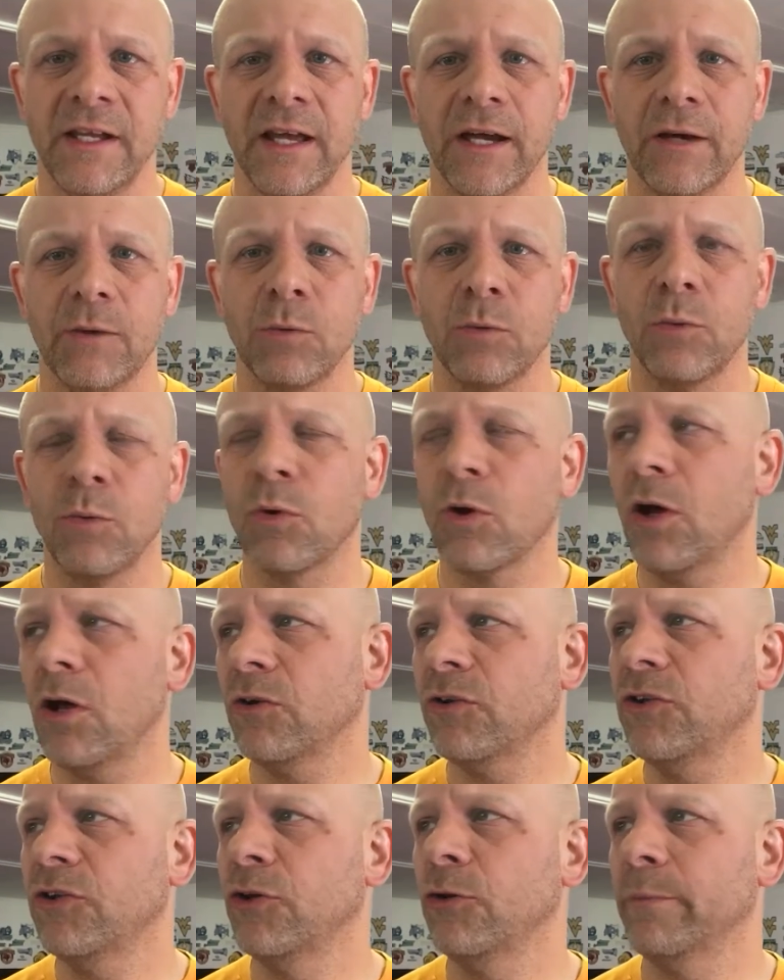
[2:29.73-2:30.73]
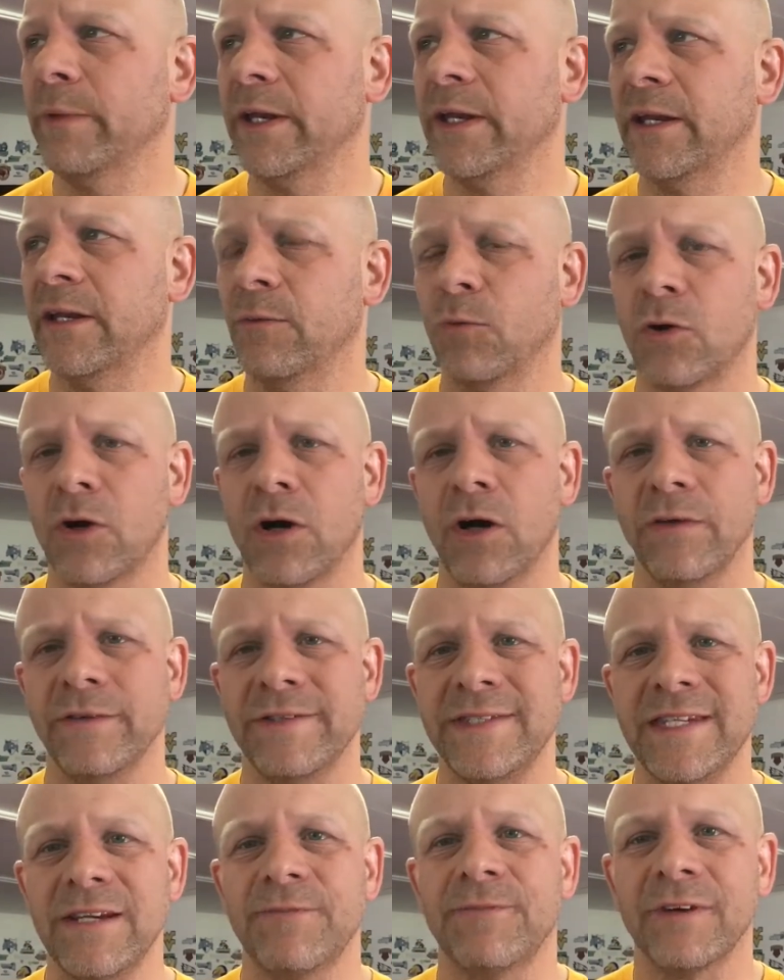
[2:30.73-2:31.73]
Like, we're all human and we're all
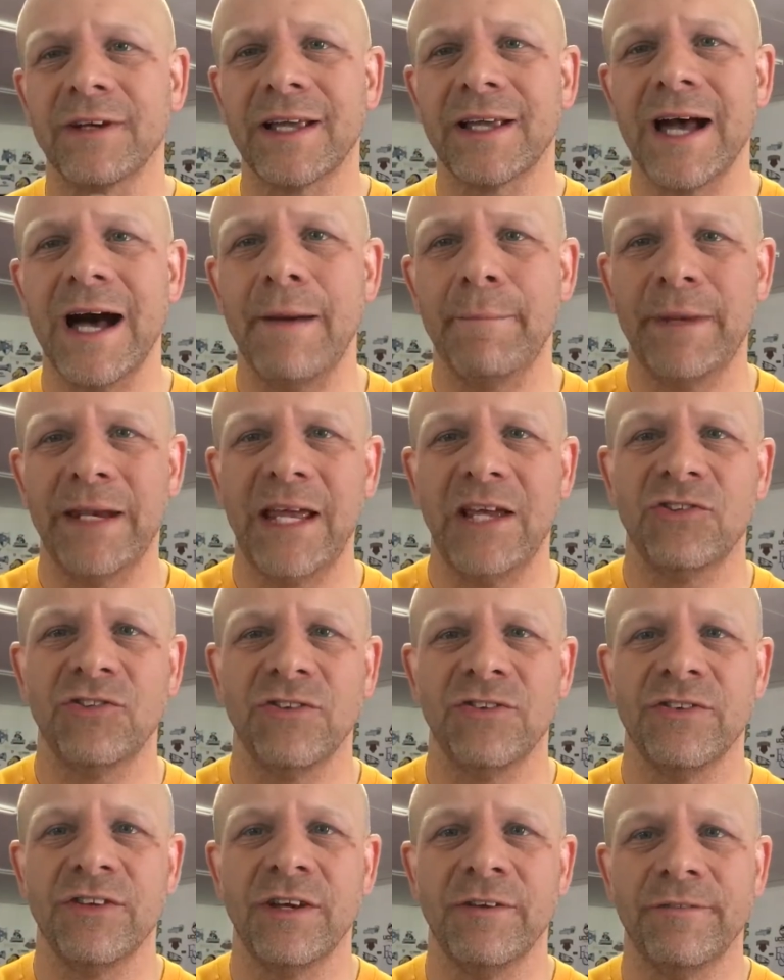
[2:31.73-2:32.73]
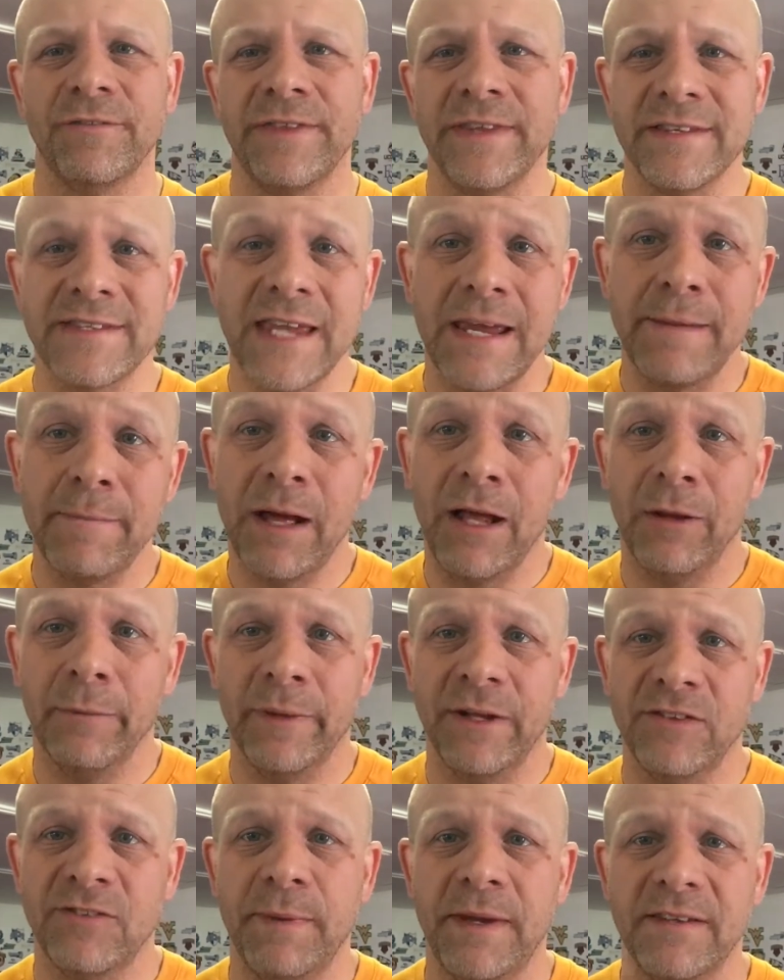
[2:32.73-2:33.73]
different combinations of the same
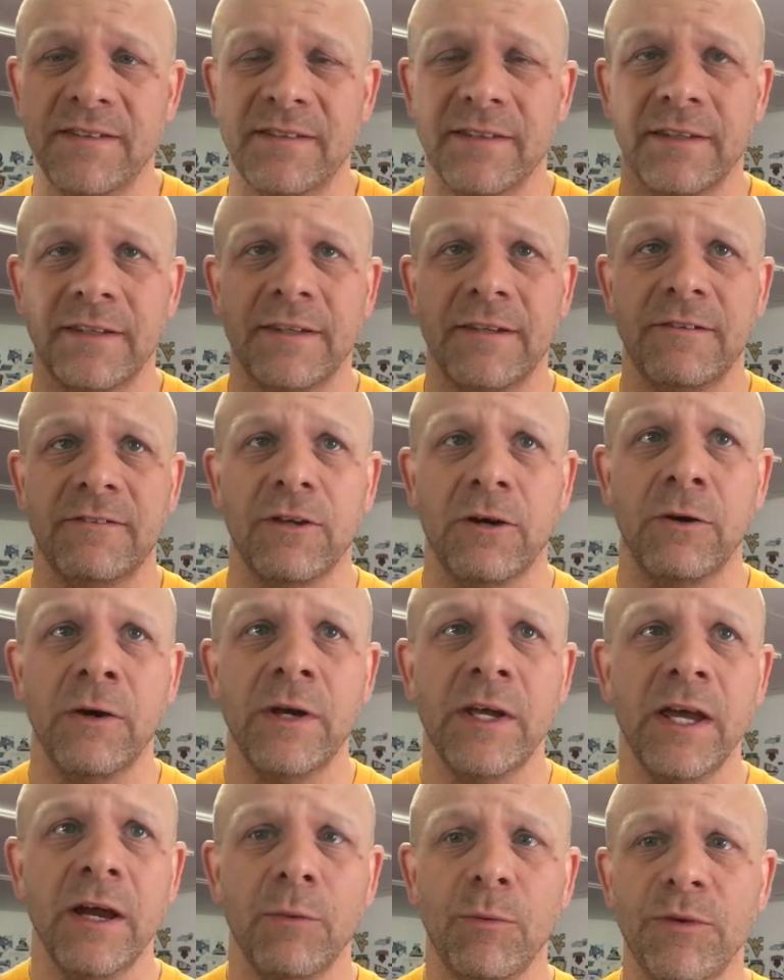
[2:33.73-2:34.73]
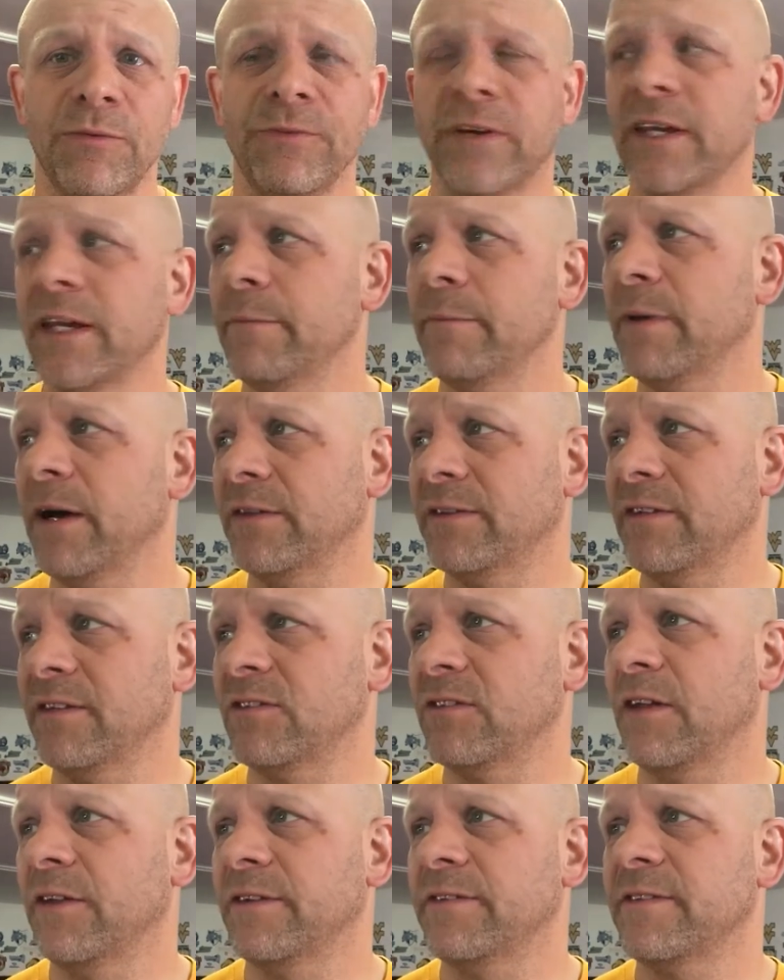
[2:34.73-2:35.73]
elements, basically. So we forget about
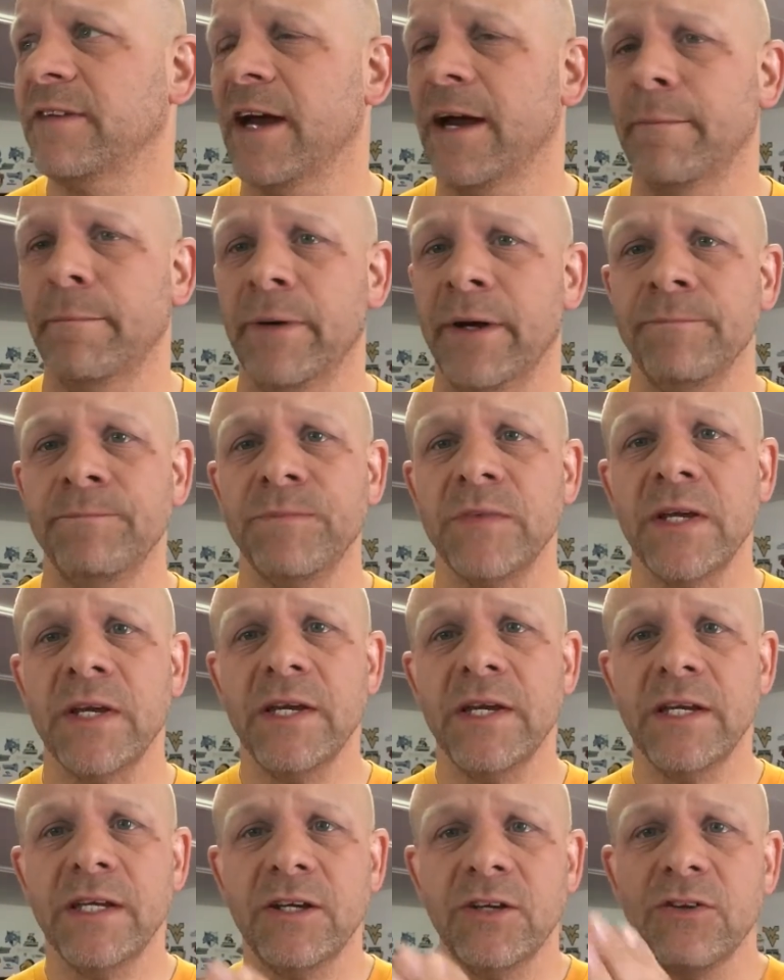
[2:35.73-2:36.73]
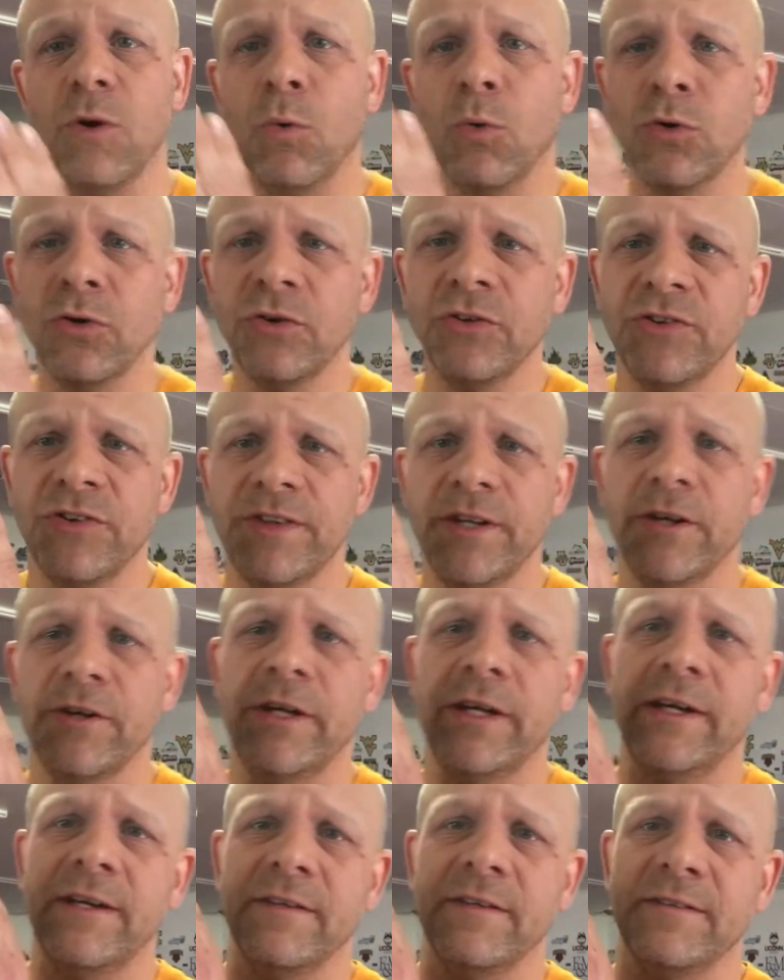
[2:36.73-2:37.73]
this all the time, but here, Orange
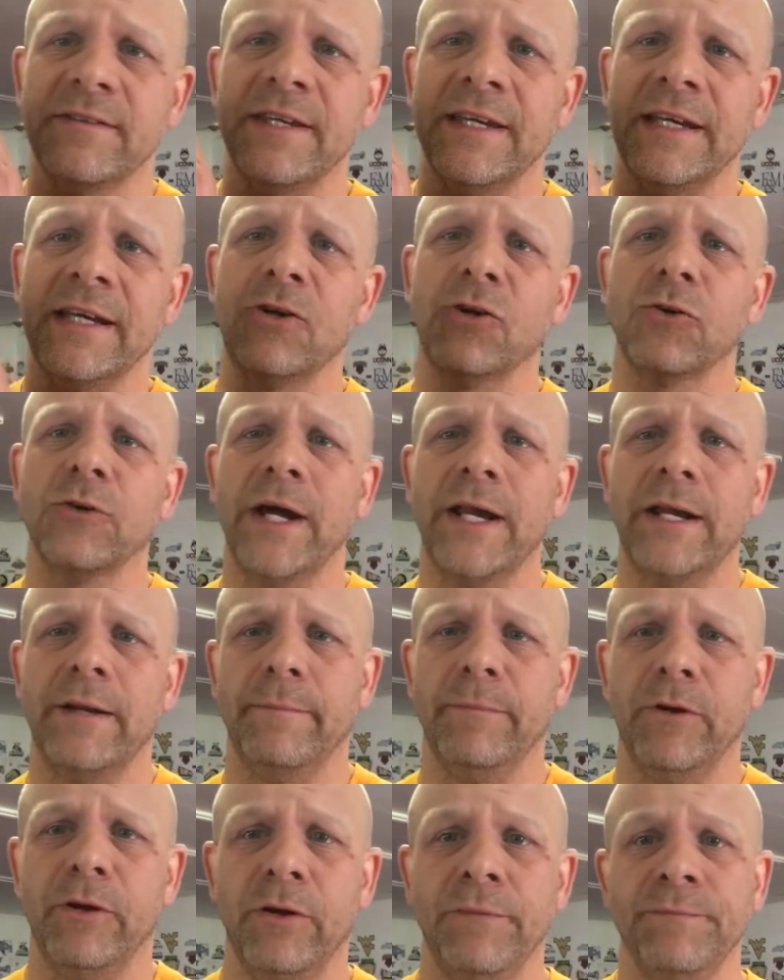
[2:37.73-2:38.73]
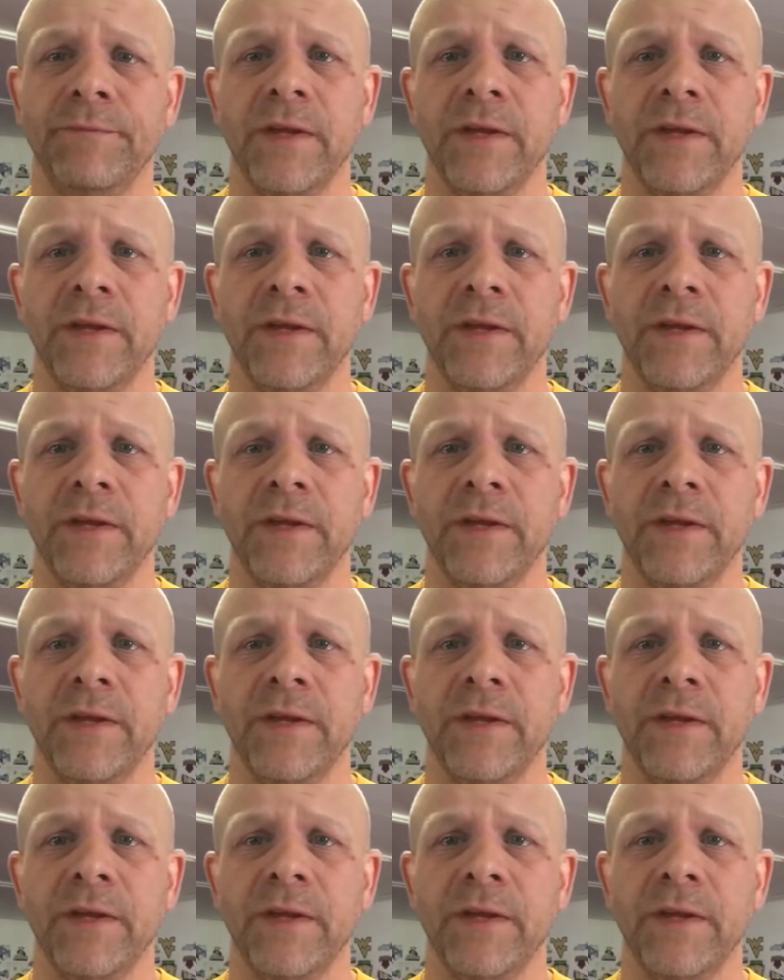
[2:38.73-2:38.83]
Theory is incredible.